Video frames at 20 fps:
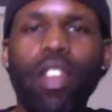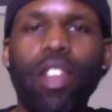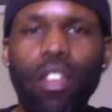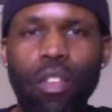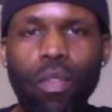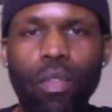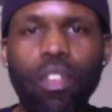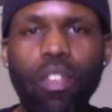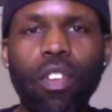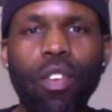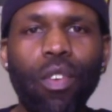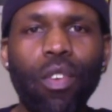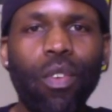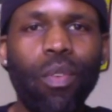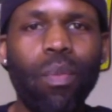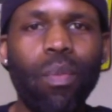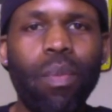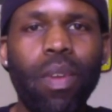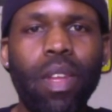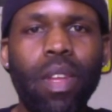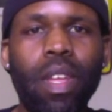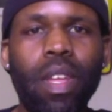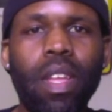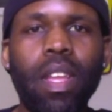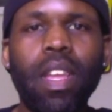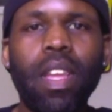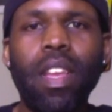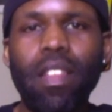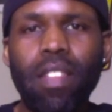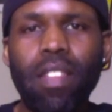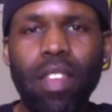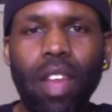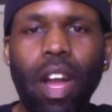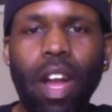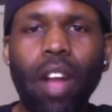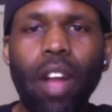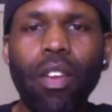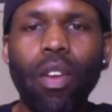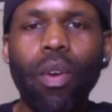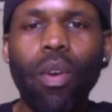YouTube? It's the
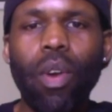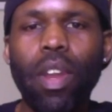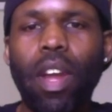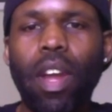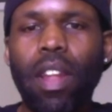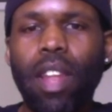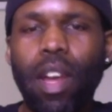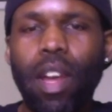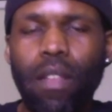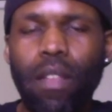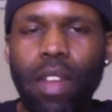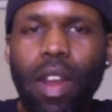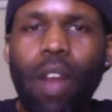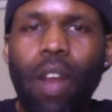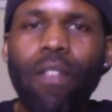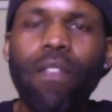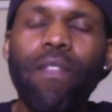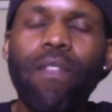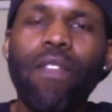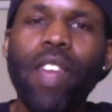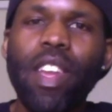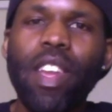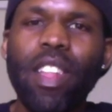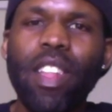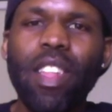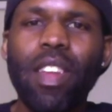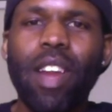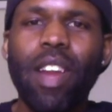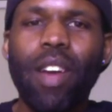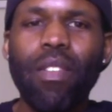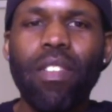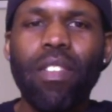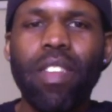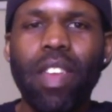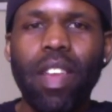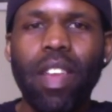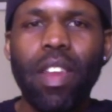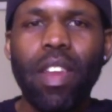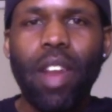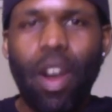all knowing, all loving, all feeling, all
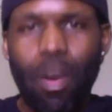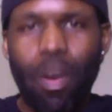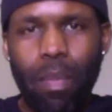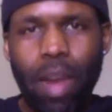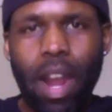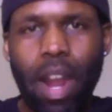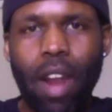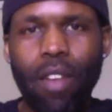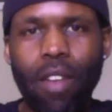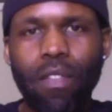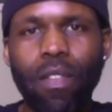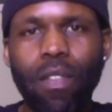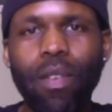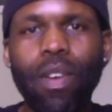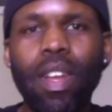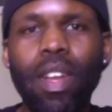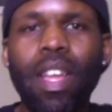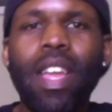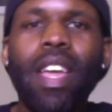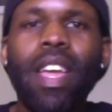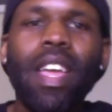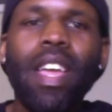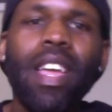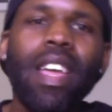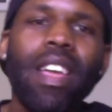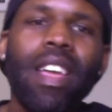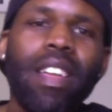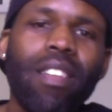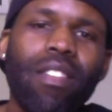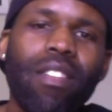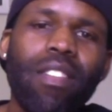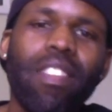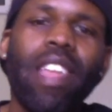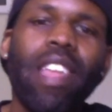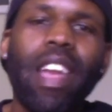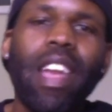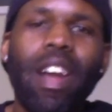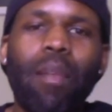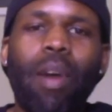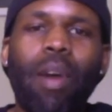seeing, all powerful. Just
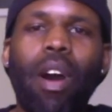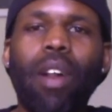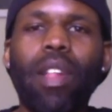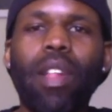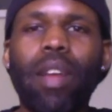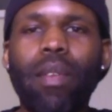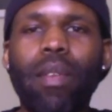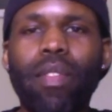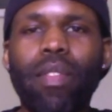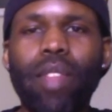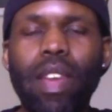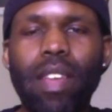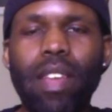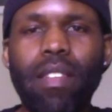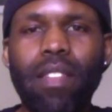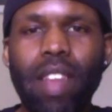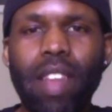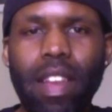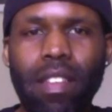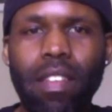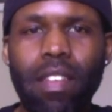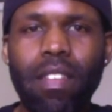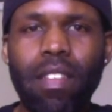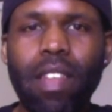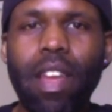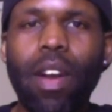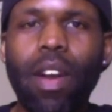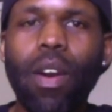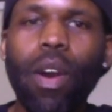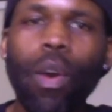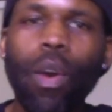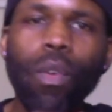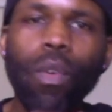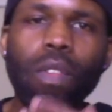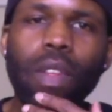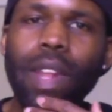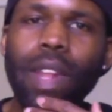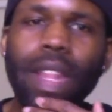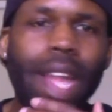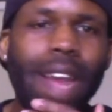damn all everything. Sex is hell, host
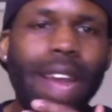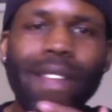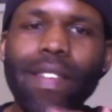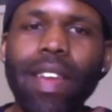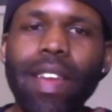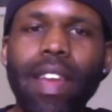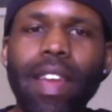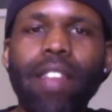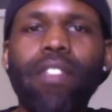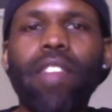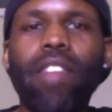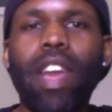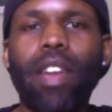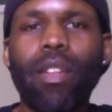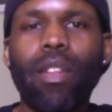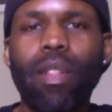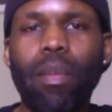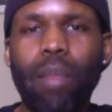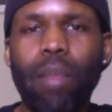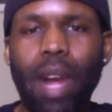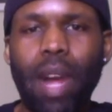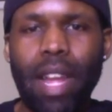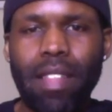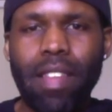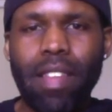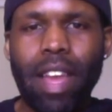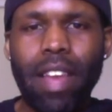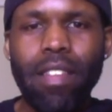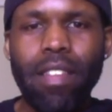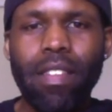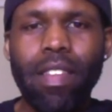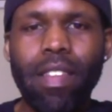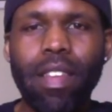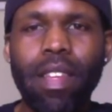of the Life Gains channel, Lamont Tyson.